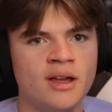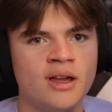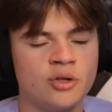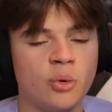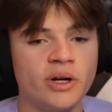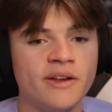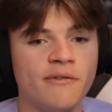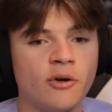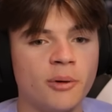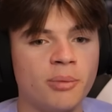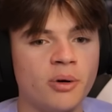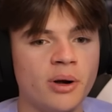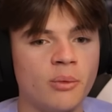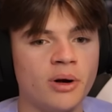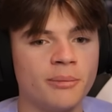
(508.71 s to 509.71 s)

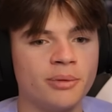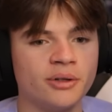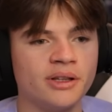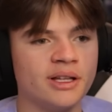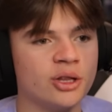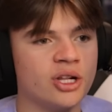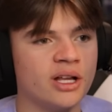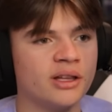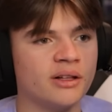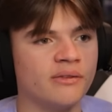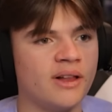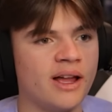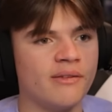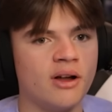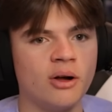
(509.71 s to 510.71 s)
24.1% chance of life.